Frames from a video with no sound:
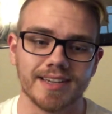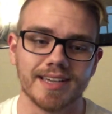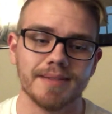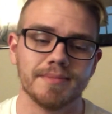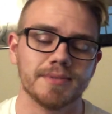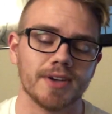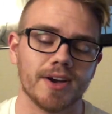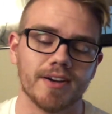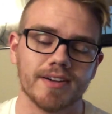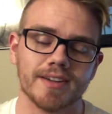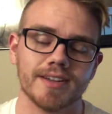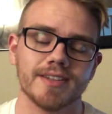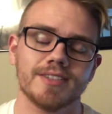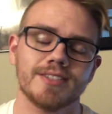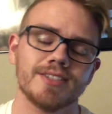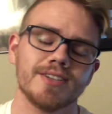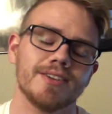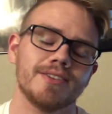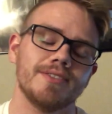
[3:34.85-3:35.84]
keep talking.
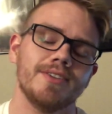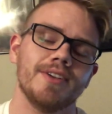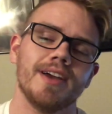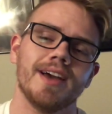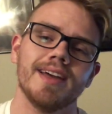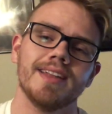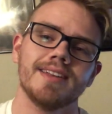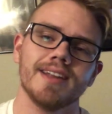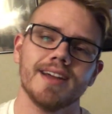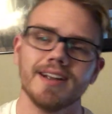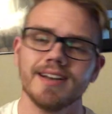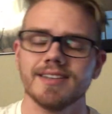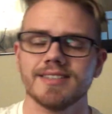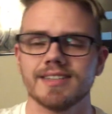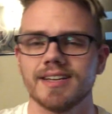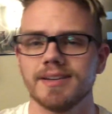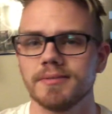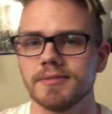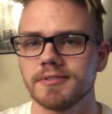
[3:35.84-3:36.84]
So you had 9
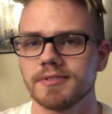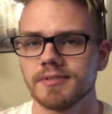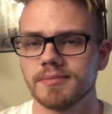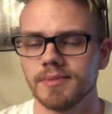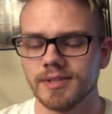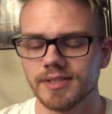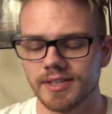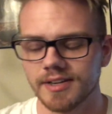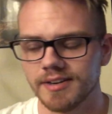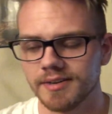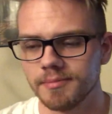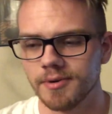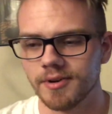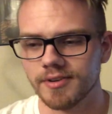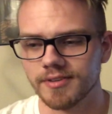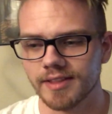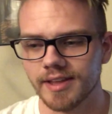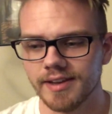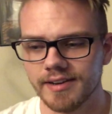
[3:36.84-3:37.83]
assignments for the month. I already
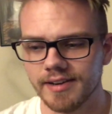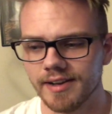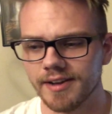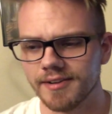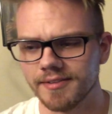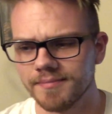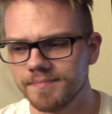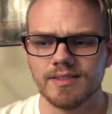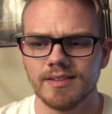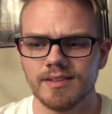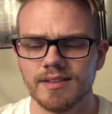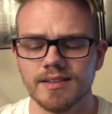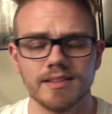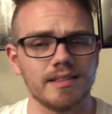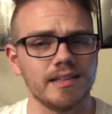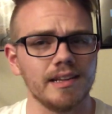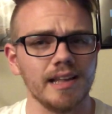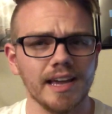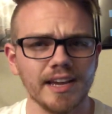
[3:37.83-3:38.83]
broke that down.
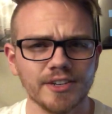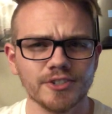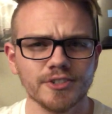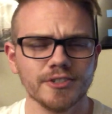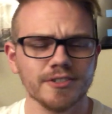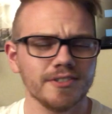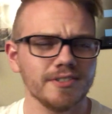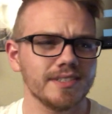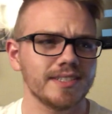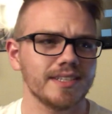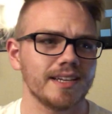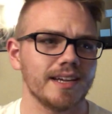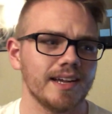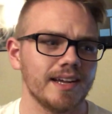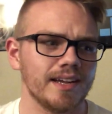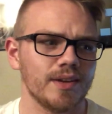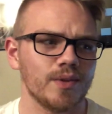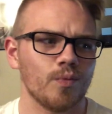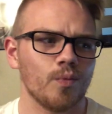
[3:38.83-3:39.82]
The lectures,
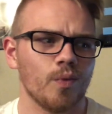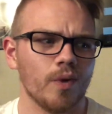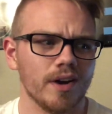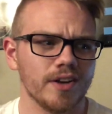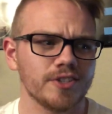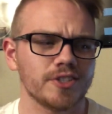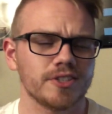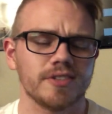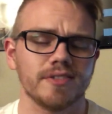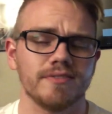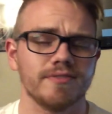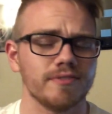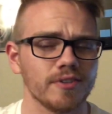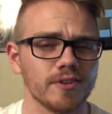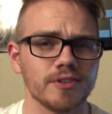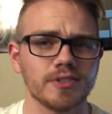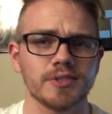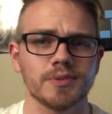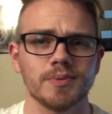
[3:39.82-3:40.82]
I watched the
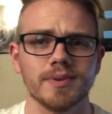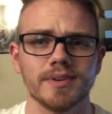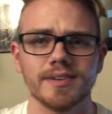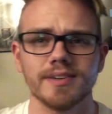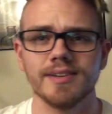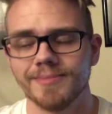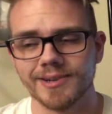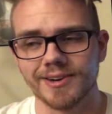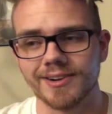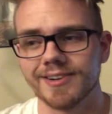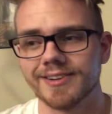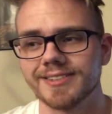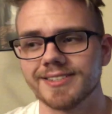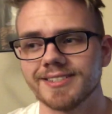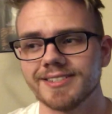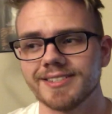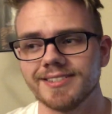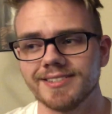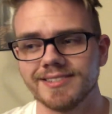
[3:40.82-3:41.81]
first one, but
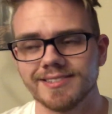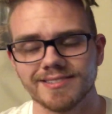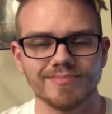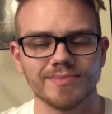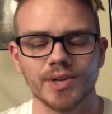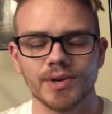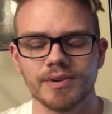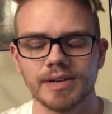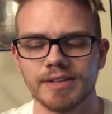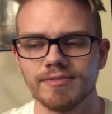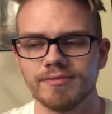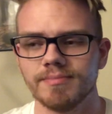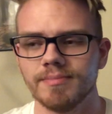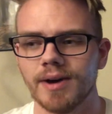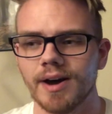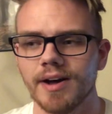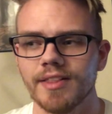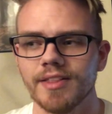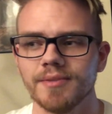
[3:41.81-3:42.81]
honestly, don't even
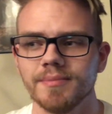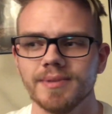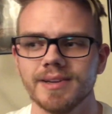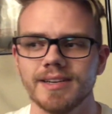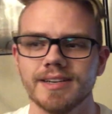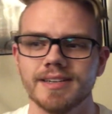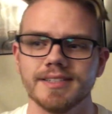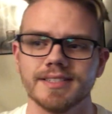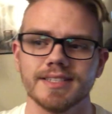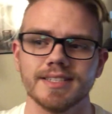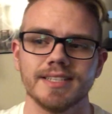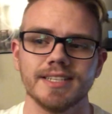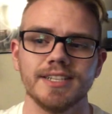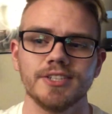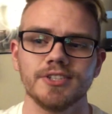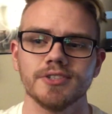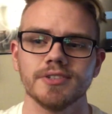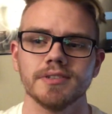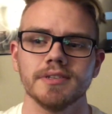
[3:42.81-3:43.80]
bother because the
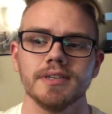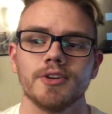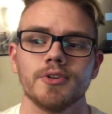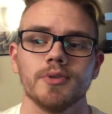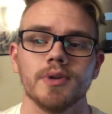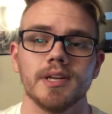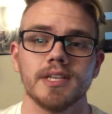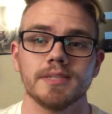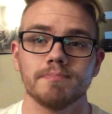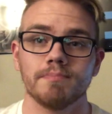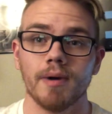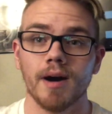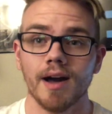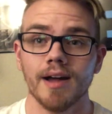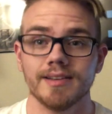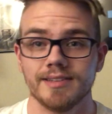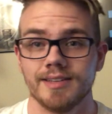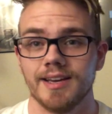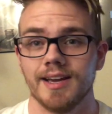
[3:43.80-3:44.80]
teacher creates
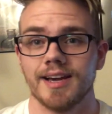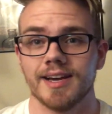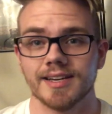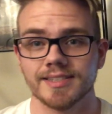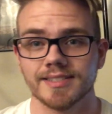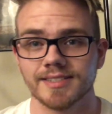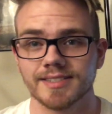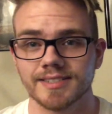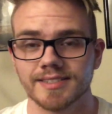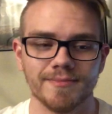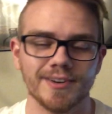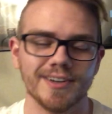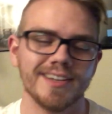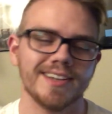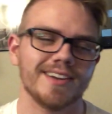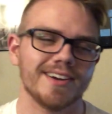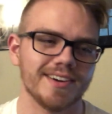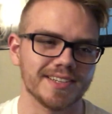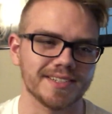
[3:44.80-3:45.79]
podcasts. Well,
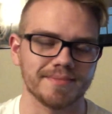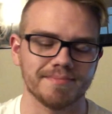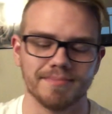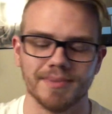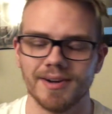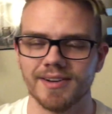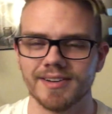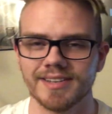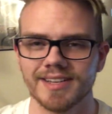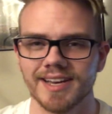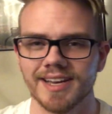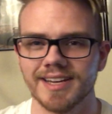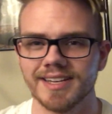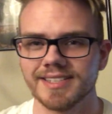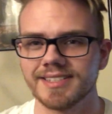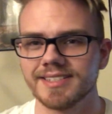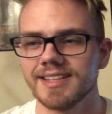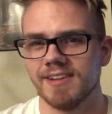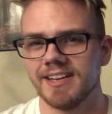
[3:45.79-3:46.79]
he calls them
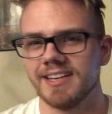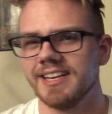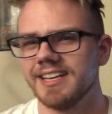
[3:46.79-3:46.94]
podcasts.